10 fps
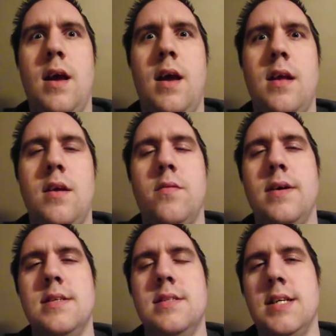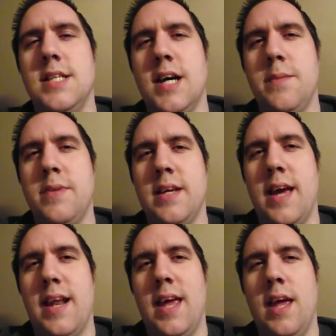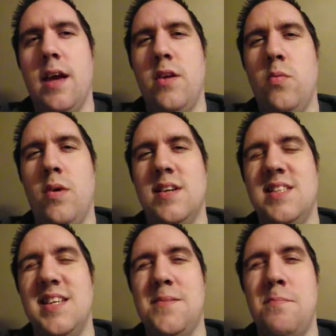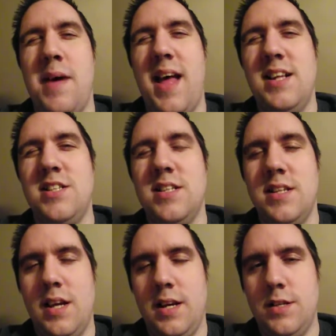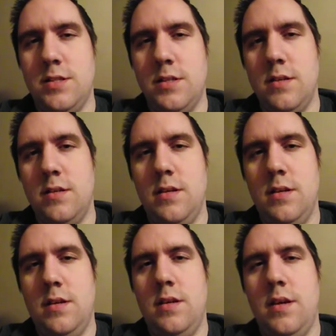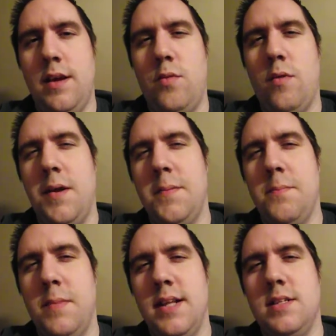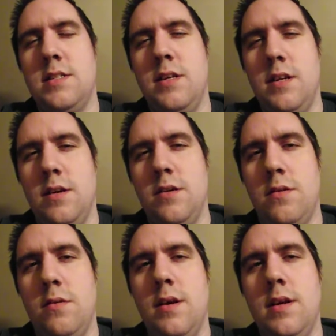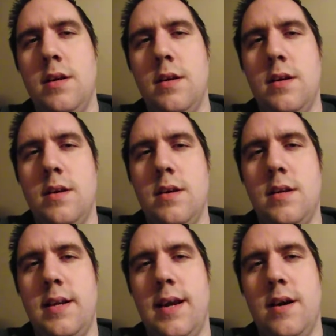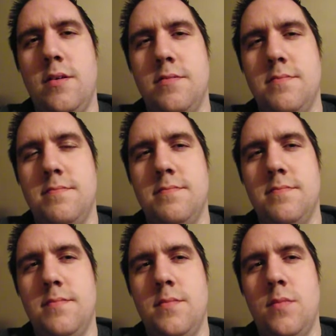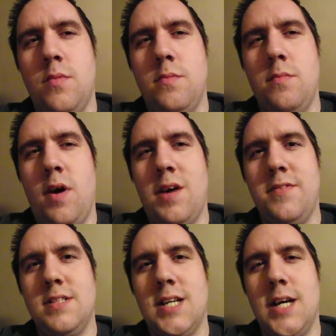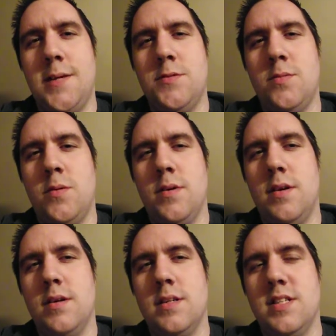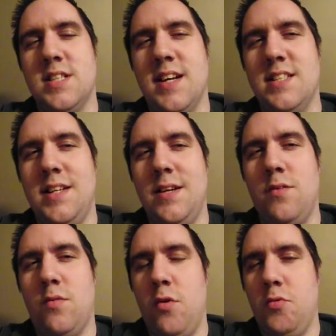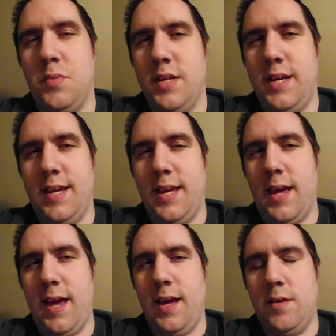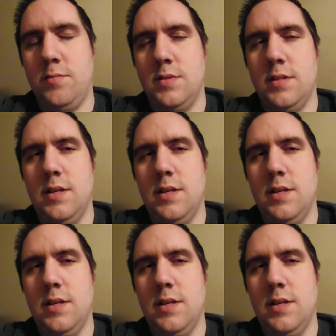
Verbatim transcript: Anyways, the topic at hand was imagination and what it meant to you. Now, oftentimes when we're discussing role-playing games,